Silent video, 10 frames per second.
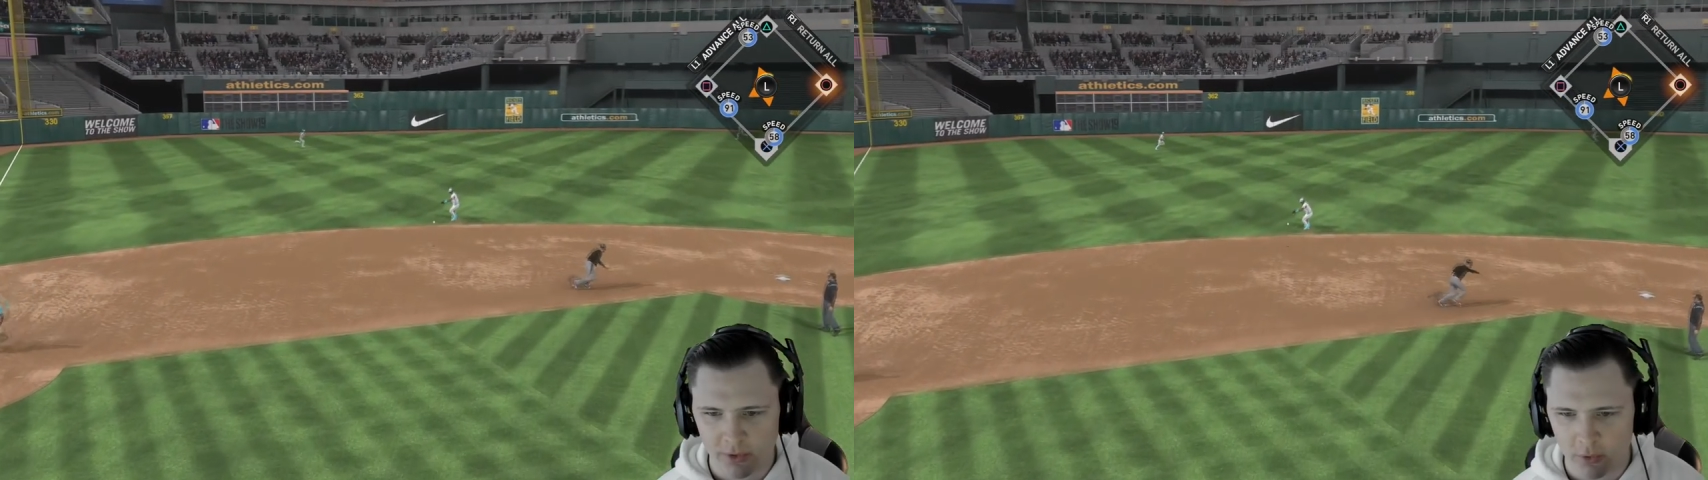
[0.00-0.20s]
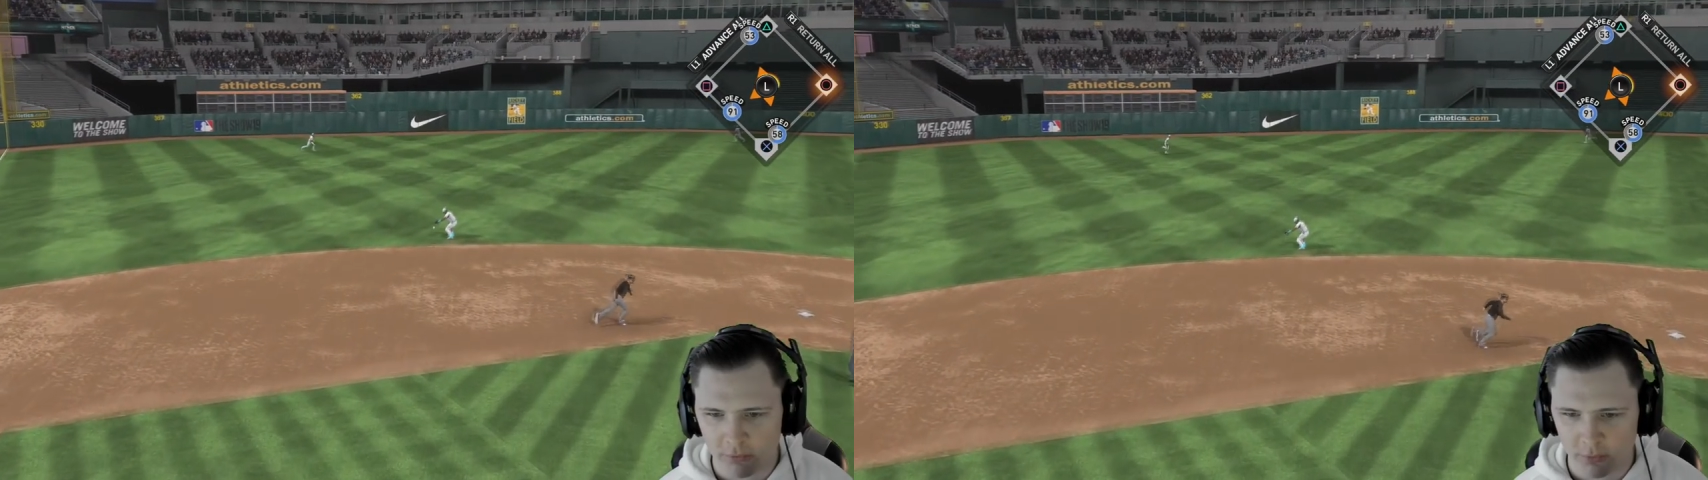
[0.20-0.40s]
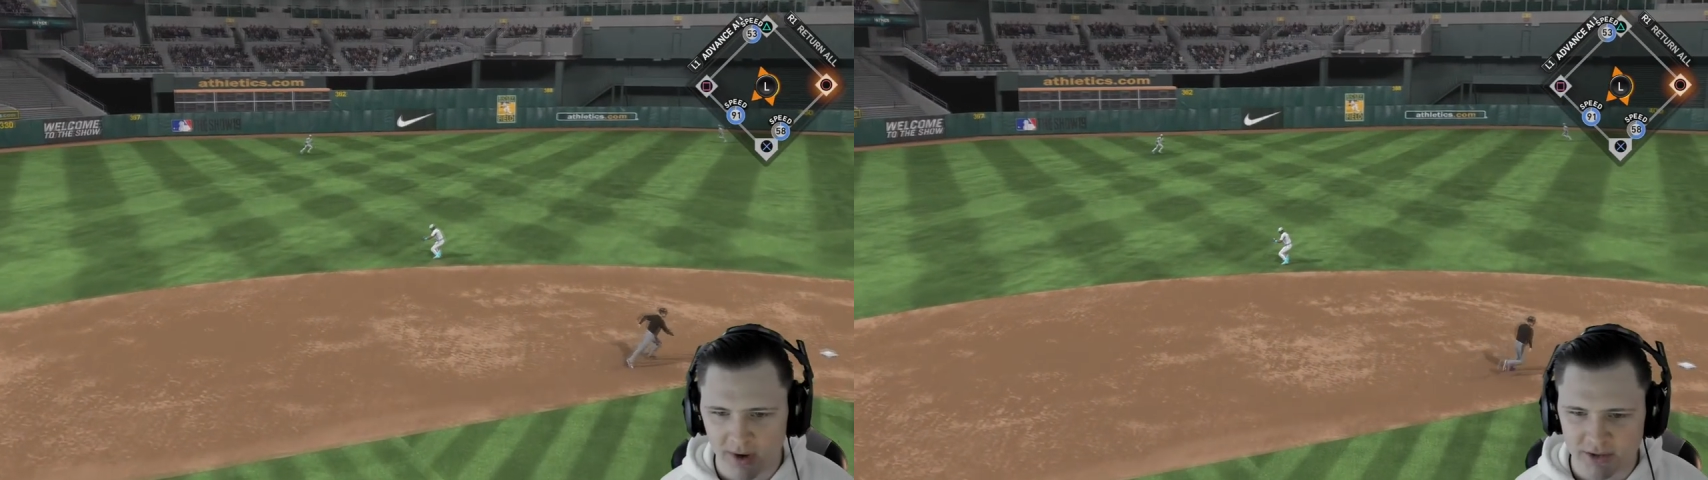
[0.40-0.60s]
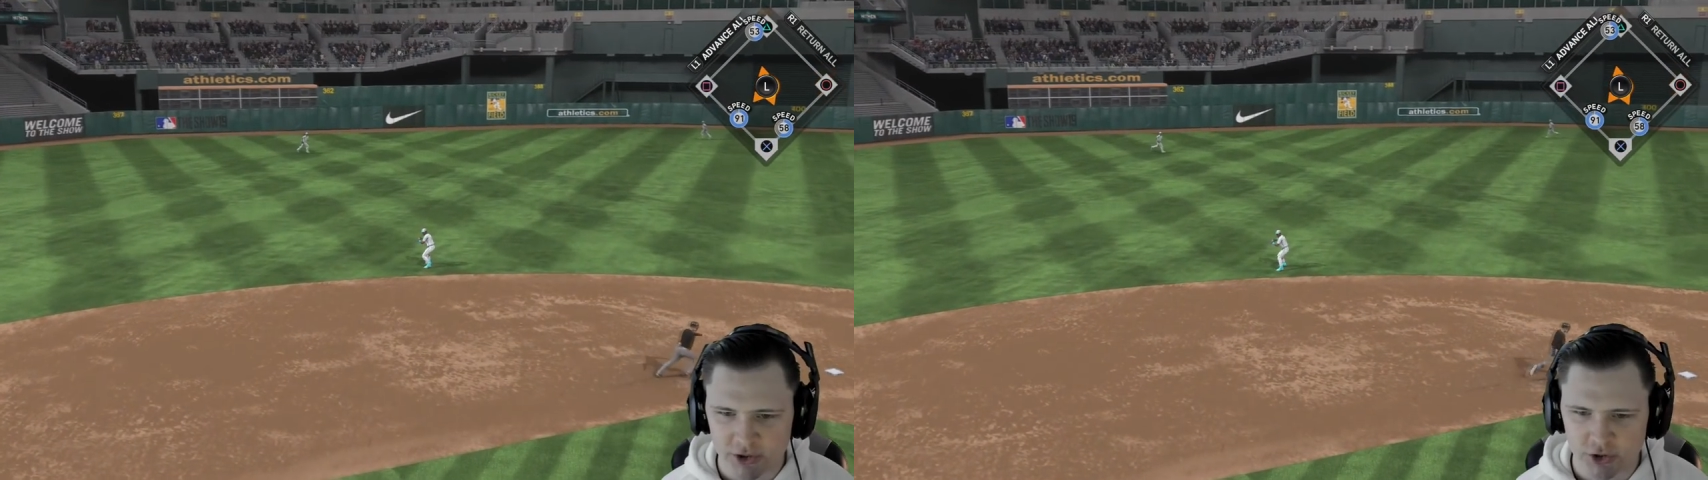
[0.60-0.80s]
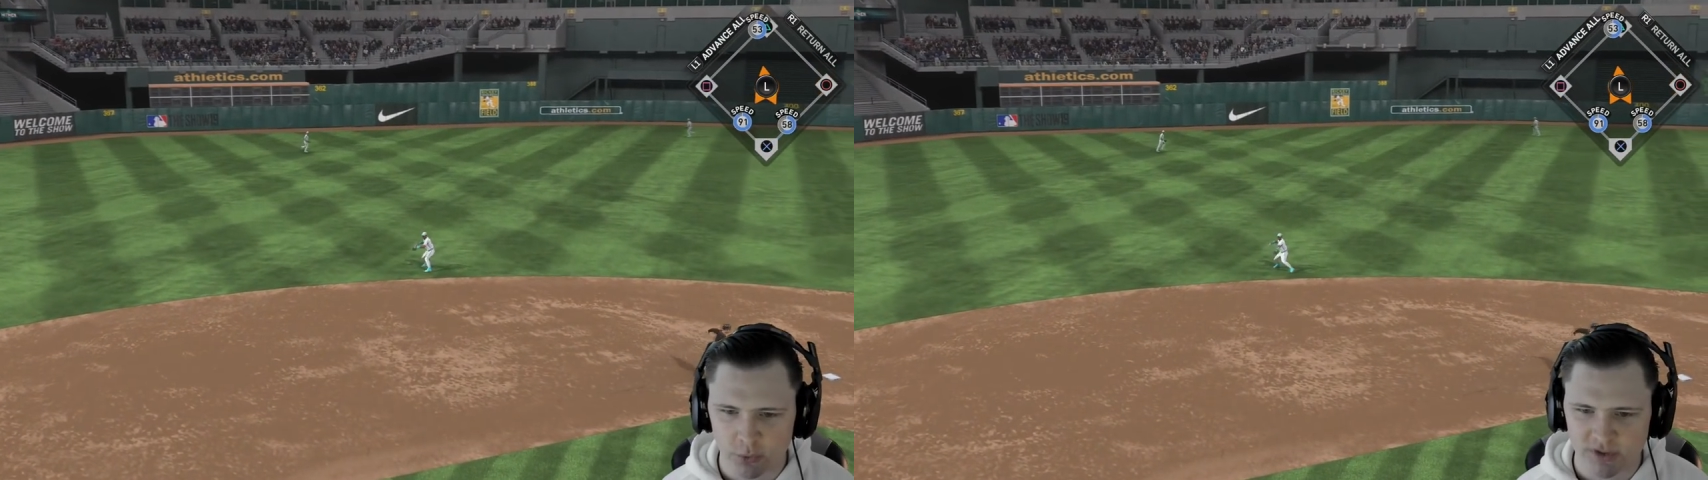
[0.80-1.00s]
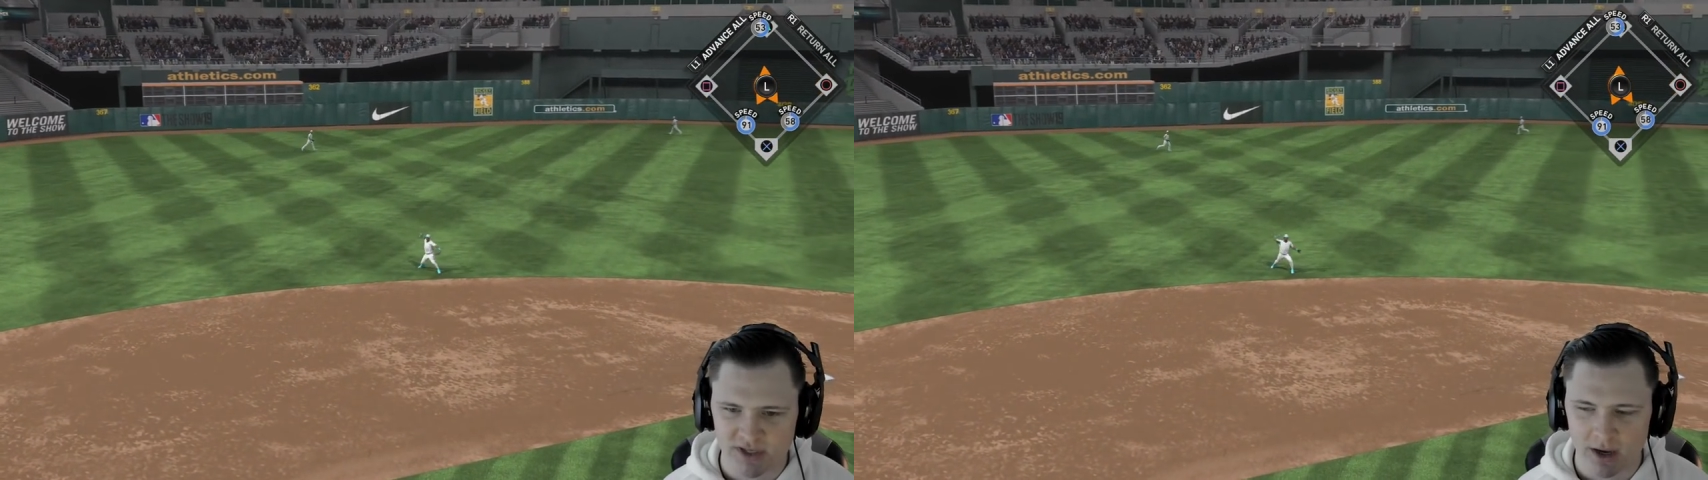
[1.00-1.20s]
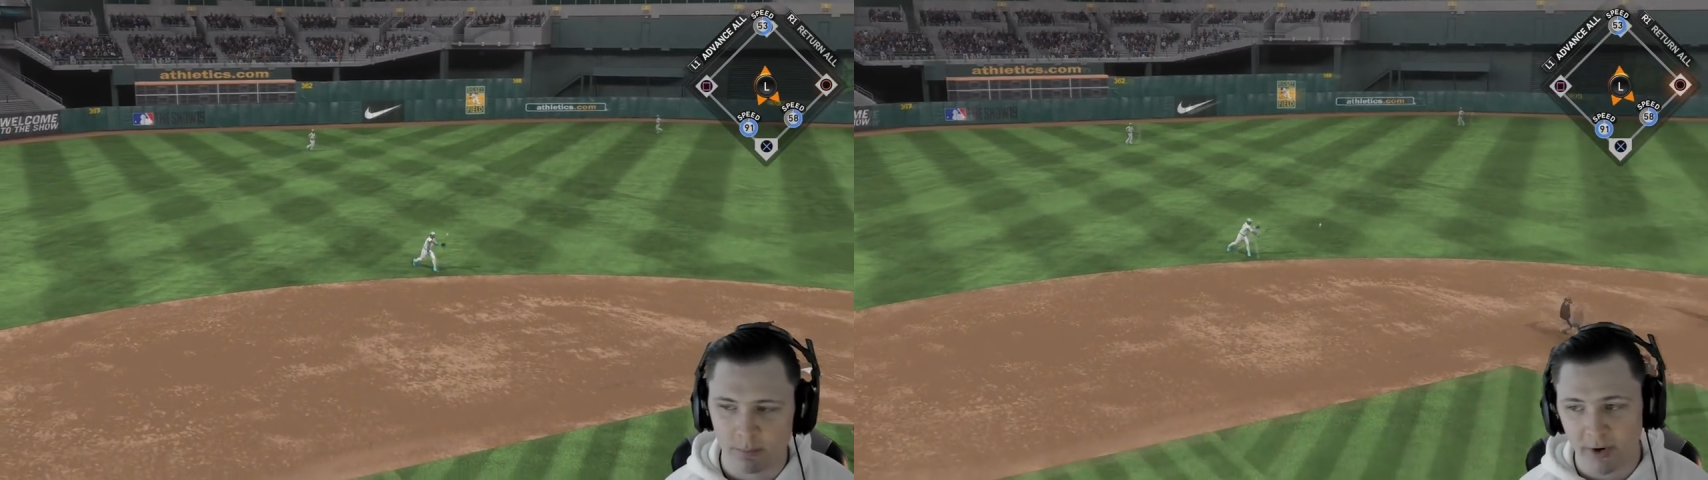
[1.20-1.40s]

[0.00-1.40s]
over right to shortstop.